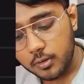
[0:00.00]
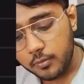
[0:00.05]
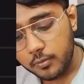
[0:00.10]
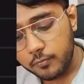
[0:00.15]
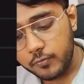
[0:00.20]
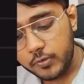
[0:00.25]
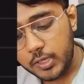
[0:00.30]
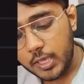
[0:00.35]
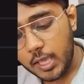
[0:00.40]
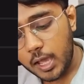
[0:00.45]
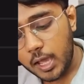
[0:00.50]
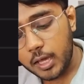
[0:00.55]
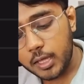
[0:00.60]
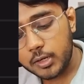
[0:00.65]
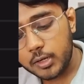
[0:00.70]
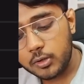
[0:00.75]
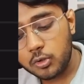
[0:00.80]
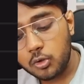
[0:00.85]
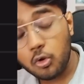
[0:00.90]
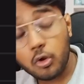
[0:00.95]
we are
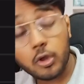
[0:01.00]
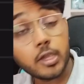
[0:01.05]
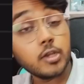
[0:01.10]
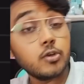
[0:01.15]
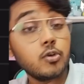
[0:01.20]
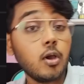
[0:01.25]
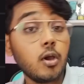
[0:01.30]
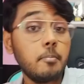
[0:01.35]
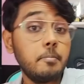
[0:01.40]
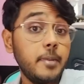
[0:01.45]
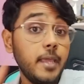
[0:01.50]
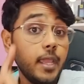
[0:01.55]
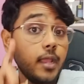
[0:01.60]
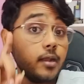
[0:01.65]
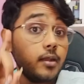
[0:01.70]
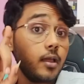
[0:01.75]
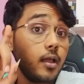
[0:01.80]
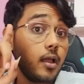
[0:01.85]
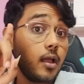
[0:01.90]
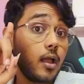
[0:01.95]
going to
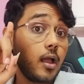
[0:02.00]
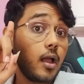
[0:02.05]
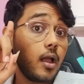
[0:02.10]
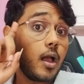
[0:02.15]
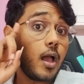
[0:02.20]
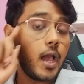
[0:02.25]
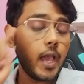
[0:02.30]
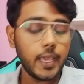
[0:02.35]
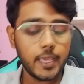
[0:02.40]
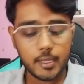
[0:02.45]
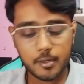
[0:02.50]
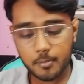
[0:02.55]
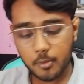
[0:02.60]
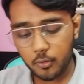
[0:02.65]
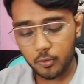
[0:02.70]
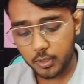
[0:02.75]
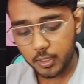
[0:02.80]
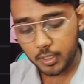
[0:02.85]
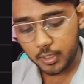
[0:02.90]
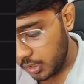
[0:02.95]
update higher
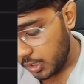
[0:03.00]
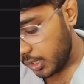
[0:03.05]
boundary.